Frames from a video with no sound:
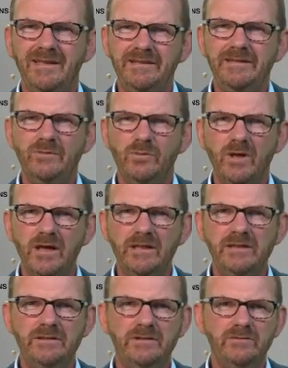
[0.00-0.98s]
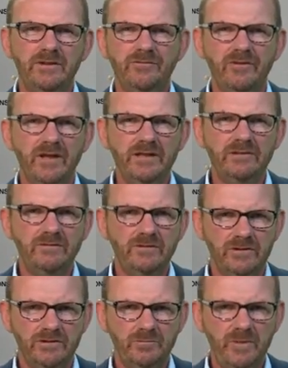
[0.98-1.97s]
Is it wise to advise on
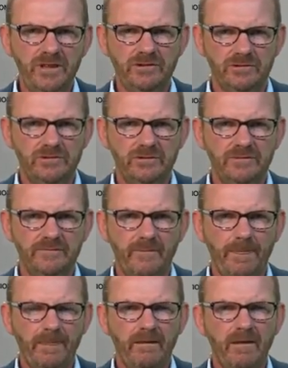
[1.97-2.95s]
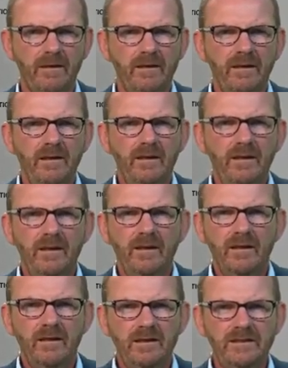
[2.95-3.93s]
such measures?
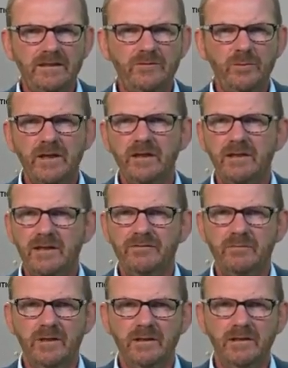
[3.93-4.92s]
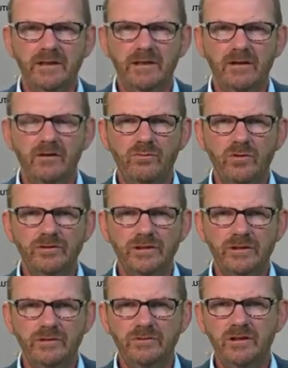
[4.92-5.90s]
This is where clever modeling of
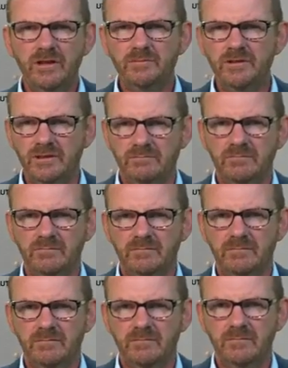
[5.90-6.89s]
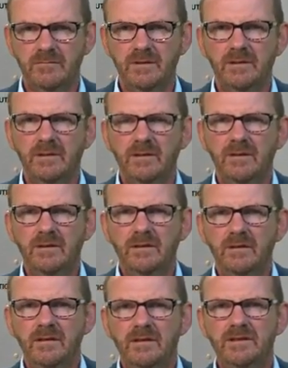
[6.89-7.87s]
water use comes in.
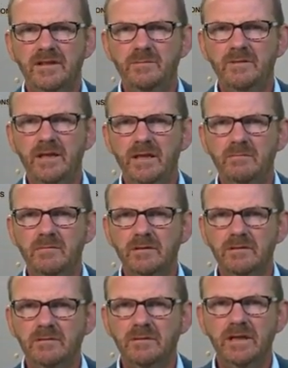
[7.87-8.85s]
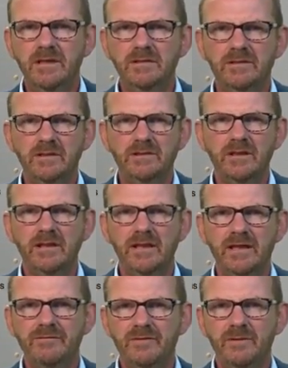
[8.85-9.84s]
The Simdayan model is such a
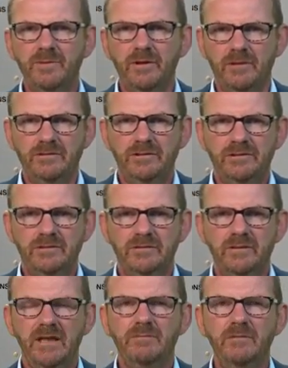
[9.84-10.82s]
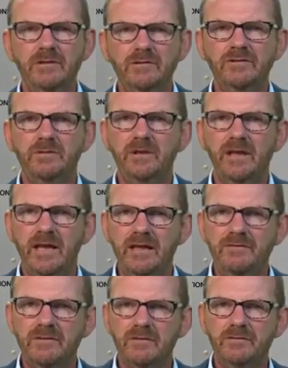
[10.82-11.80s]
clever approach. It models the
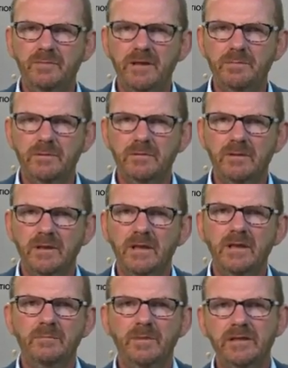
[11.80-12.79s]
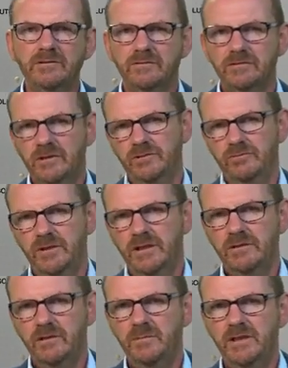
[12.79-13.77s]
behavior of people based on
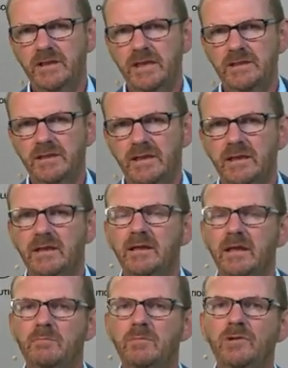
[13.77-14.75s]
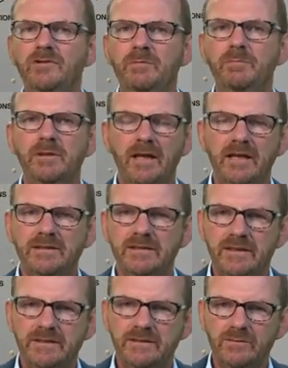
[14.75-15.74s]
socioeconomic data and multiplies
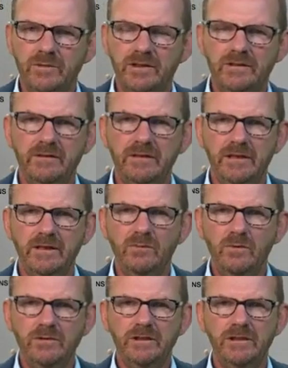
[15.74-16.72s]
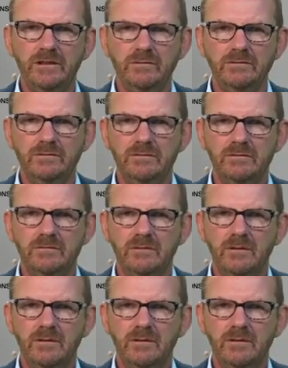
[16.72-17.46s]
this with the water use.